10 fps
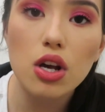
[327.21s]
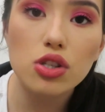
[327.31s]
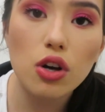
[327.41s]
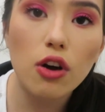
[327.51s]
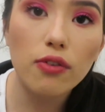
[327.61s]

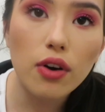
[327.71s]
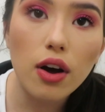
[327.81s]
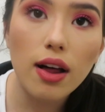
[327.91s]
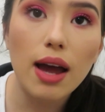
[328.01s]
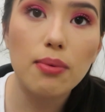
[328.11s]
So
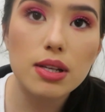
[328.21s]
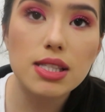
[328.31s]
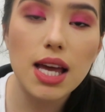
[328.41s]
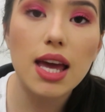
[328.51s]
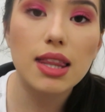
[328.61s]
overall, I
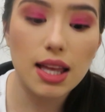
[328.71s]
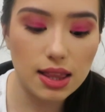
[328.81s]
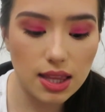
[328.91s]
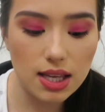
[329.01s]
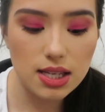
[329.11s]
would say
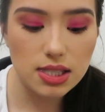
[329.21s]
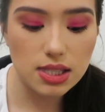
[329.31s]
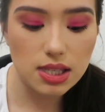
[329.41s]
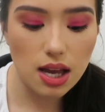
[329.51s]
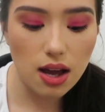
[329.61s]
that
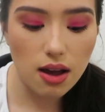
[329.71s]
this